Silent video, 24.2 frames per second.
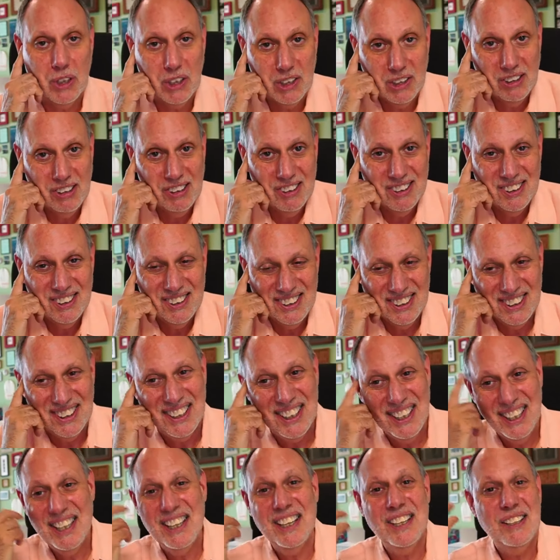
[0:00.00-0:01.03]
works,
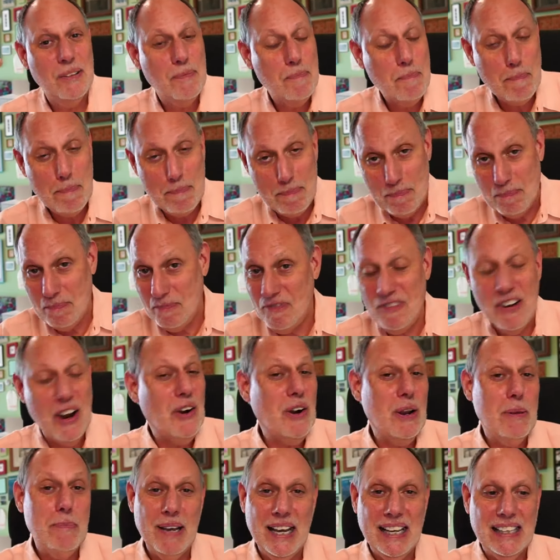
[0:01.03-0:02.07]

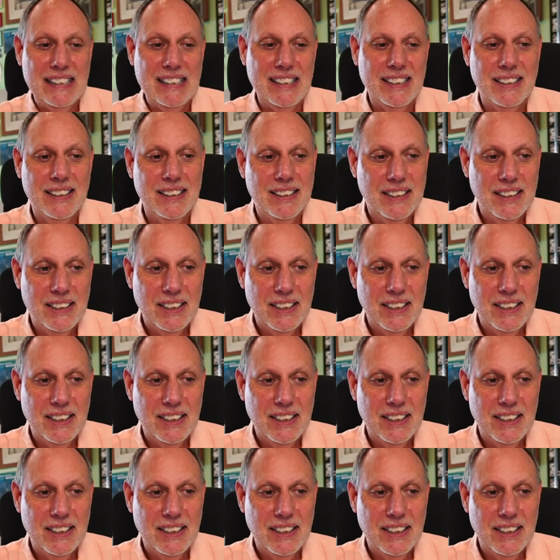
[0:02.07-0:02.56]
very badly.